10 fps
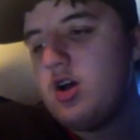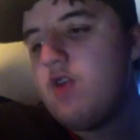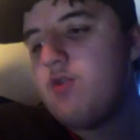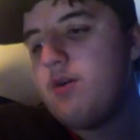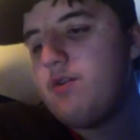
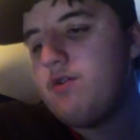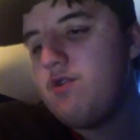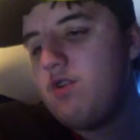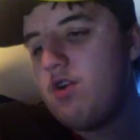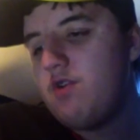Also, while
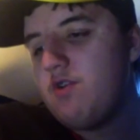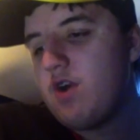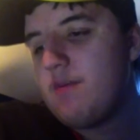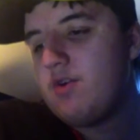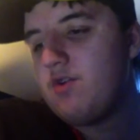Erza's
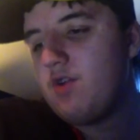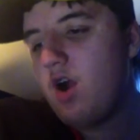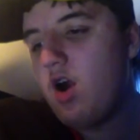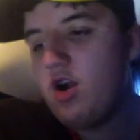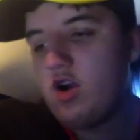armors
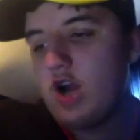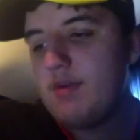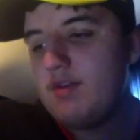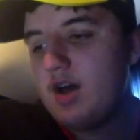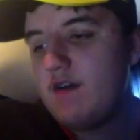are
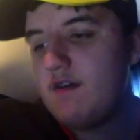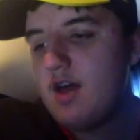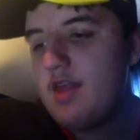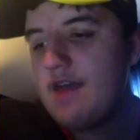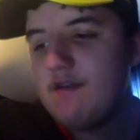incredibly tough,
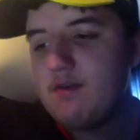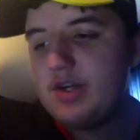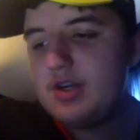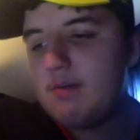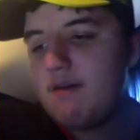they haven't
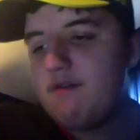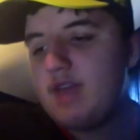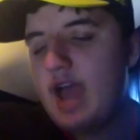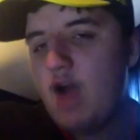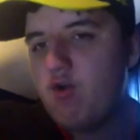reached above
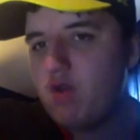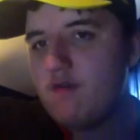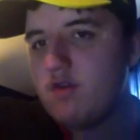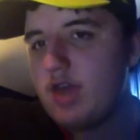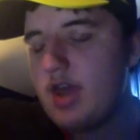town
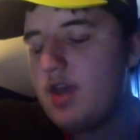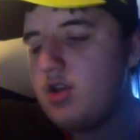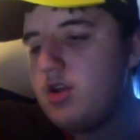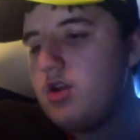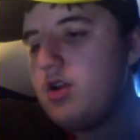level yet.
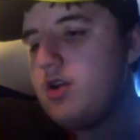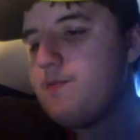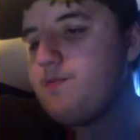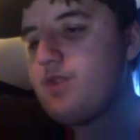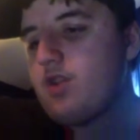
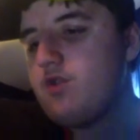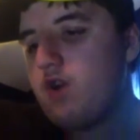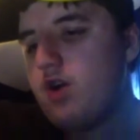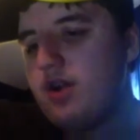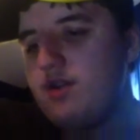
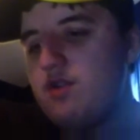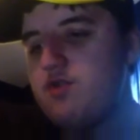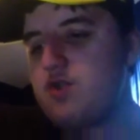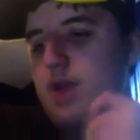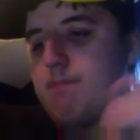Zoro has
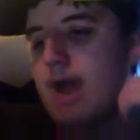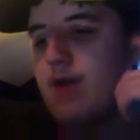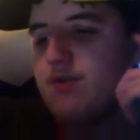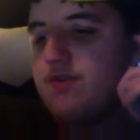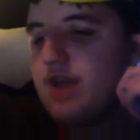destroyed a
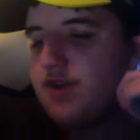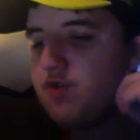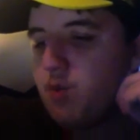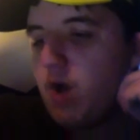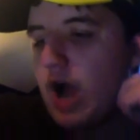
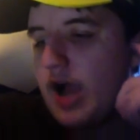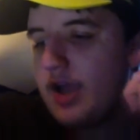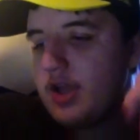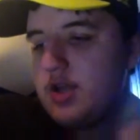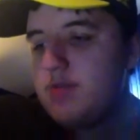mountain-sized
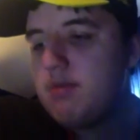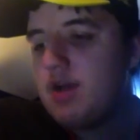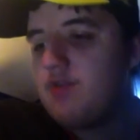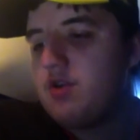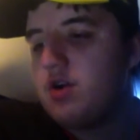rock
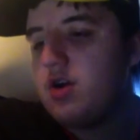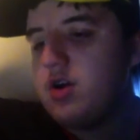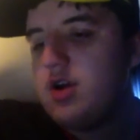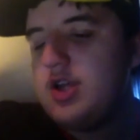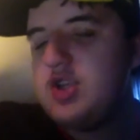monster
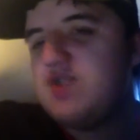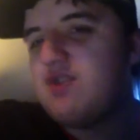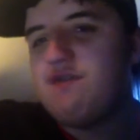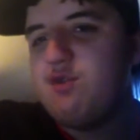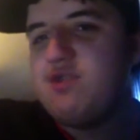in just
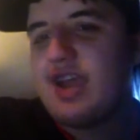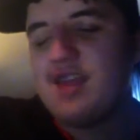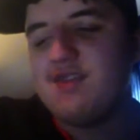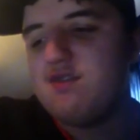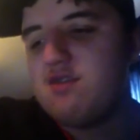a few
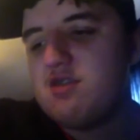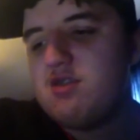seconds.